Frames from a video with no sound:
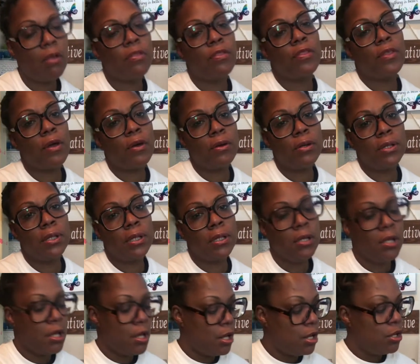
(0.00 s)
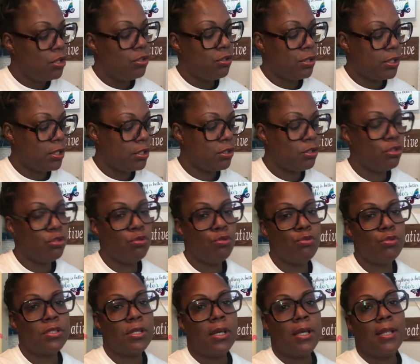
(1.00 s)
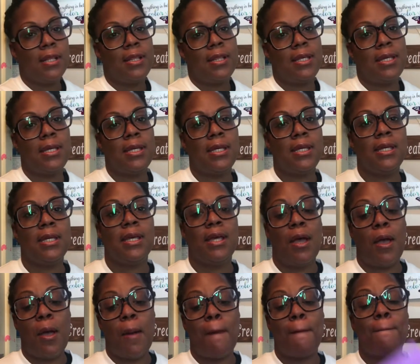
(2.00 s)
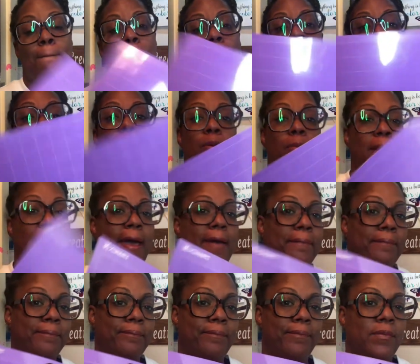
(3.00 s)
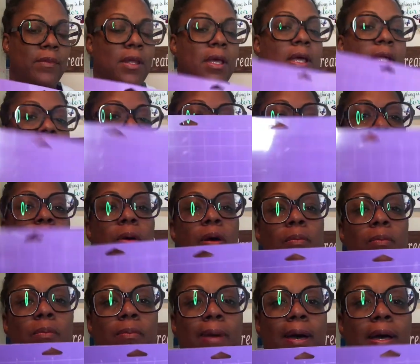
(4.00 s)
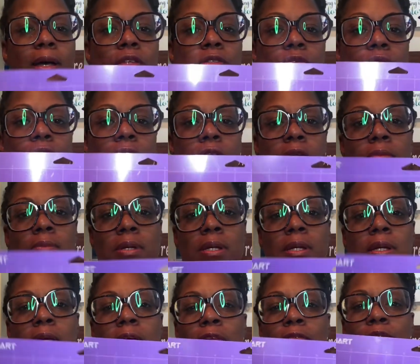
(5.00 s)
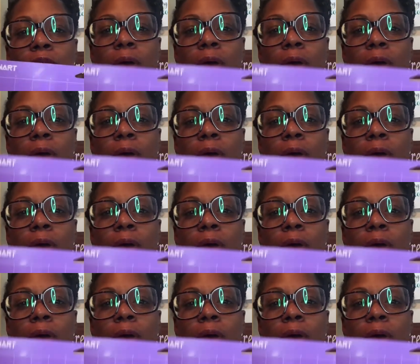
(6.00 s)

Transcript: Thirdly, you can use the purple mat. Now the purple mat is going to be if you